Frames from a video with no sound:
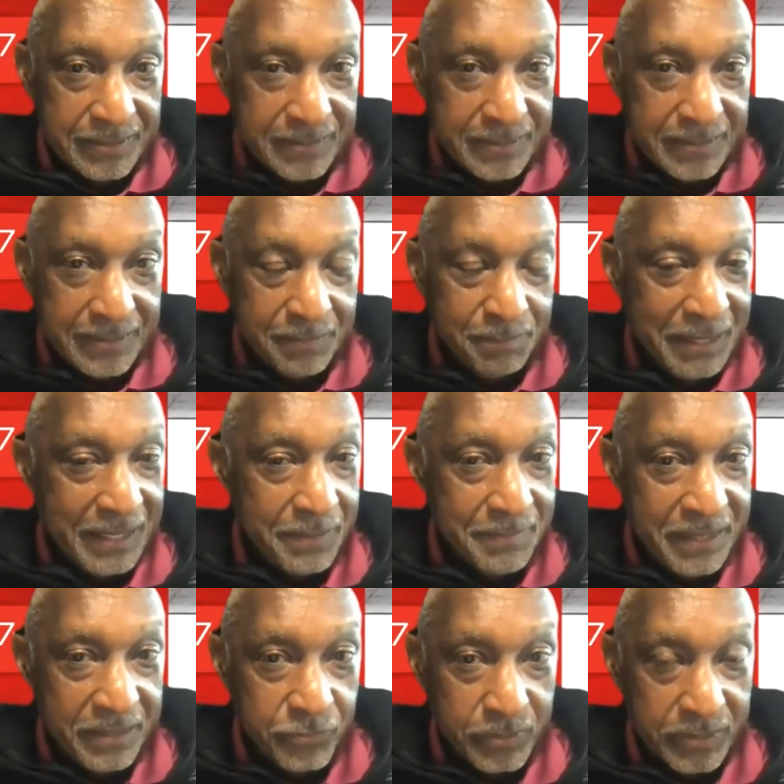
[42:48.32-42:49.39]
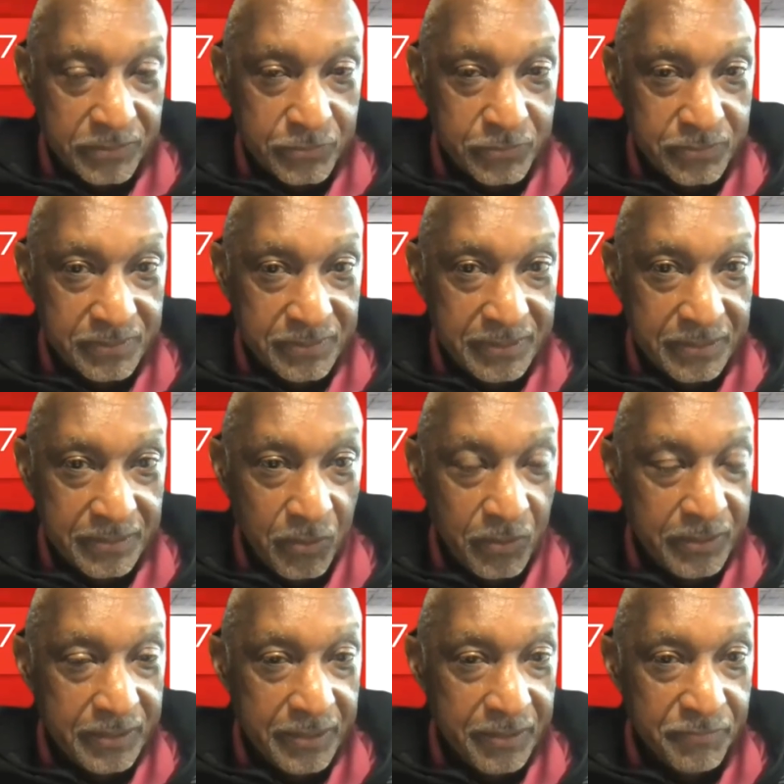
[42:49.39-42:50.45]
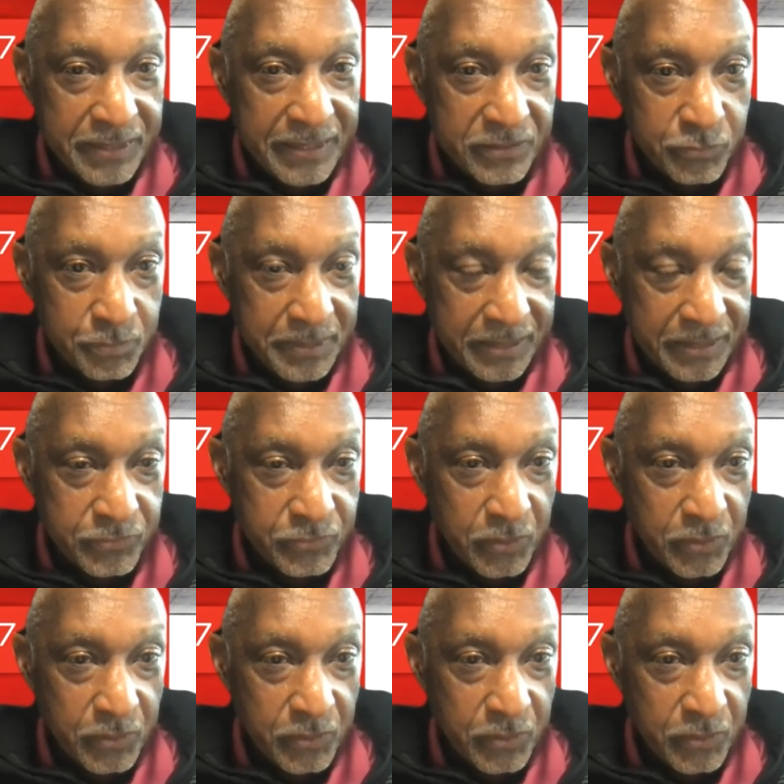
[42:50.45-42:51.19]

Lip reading: and biometrics in every aspect.